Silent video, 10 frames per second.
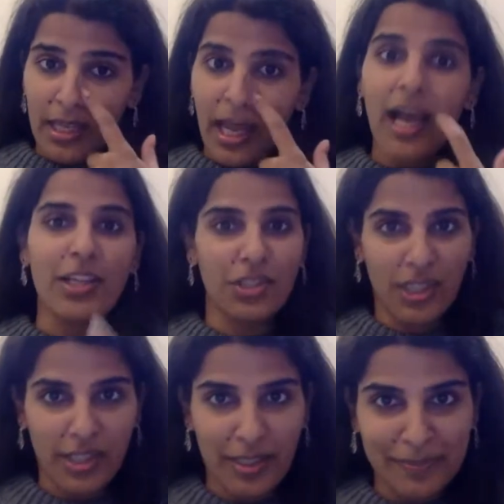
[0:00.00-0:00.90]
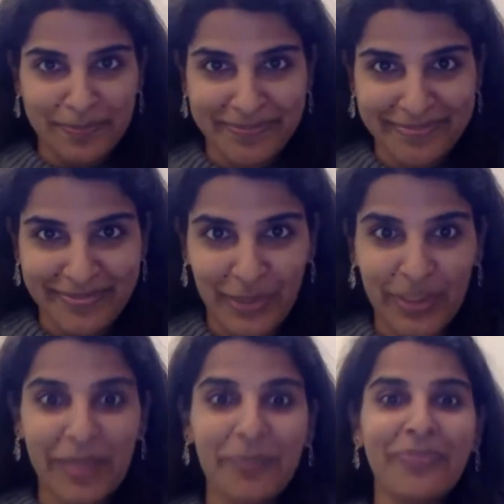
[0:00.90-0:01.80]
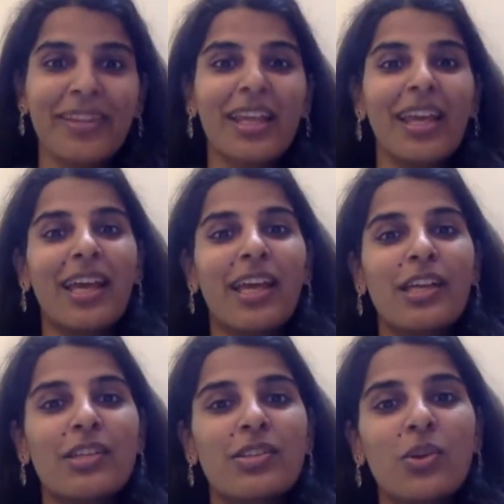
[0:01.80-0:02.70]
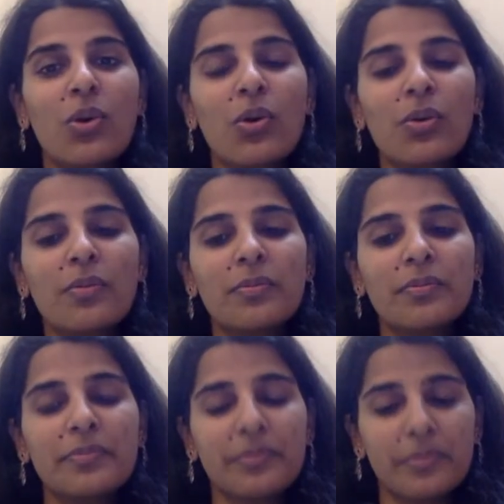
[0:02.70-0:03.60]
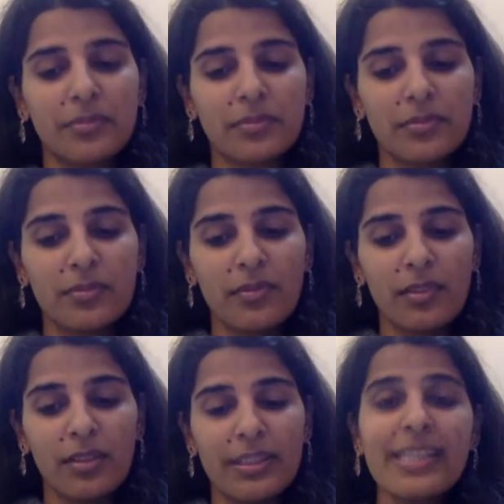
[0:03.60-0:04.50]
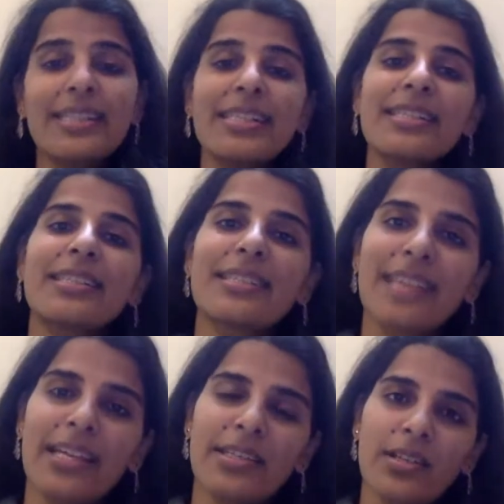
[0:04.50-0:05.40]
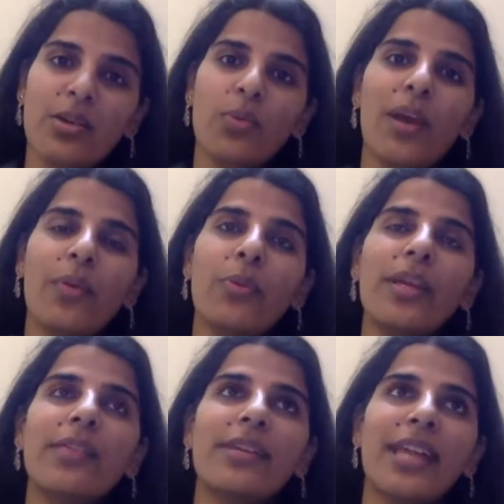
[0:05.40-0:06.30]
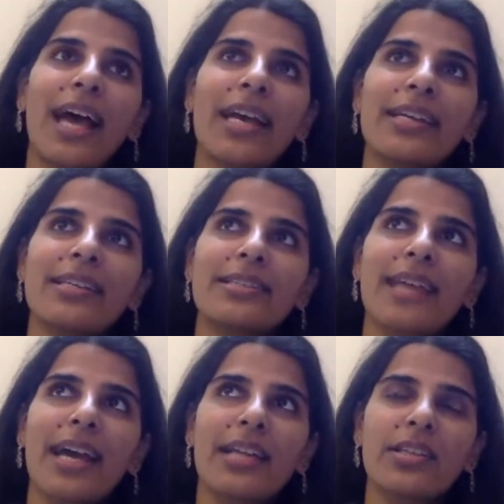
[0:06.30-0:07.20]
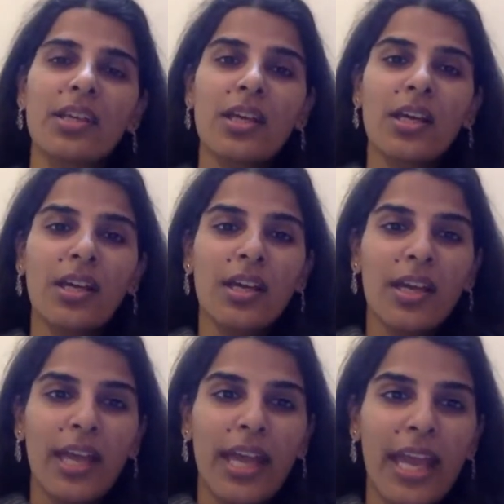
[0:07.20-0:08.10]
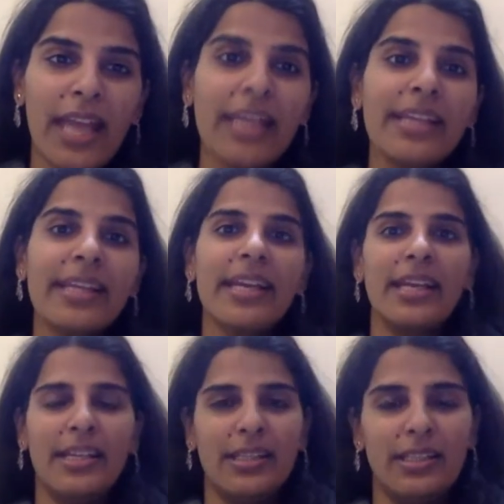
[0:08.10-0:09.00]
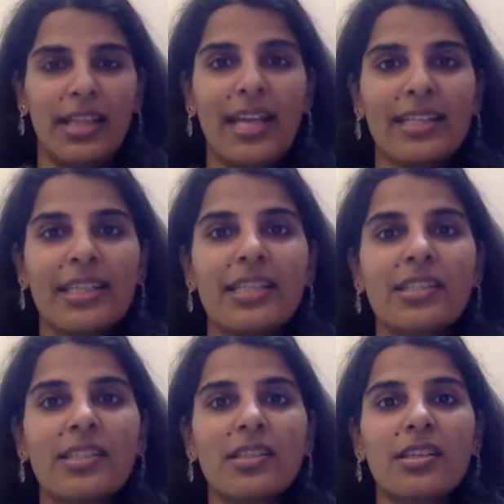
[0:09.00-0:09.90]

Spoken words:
Nahat chakra, okay. So, this is the center where we realize that anything that is